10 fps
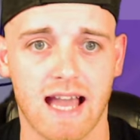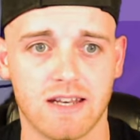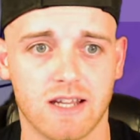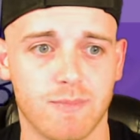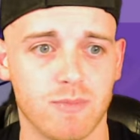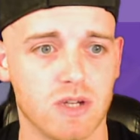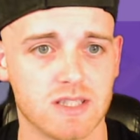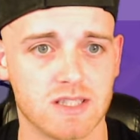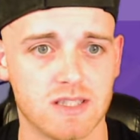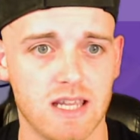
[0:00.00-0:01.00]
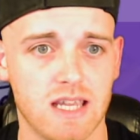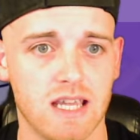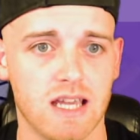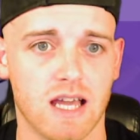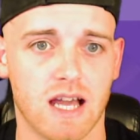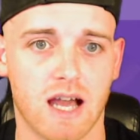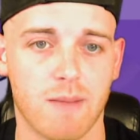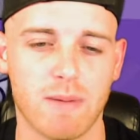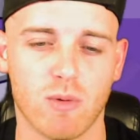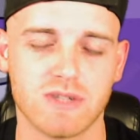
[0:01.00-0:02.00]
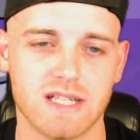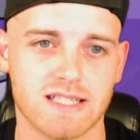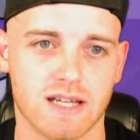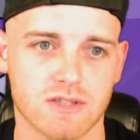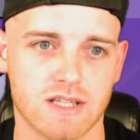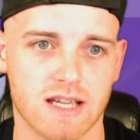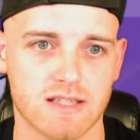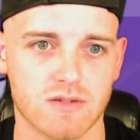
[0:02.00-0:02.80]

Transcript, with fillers: And um, you can see uh, a bit more details here.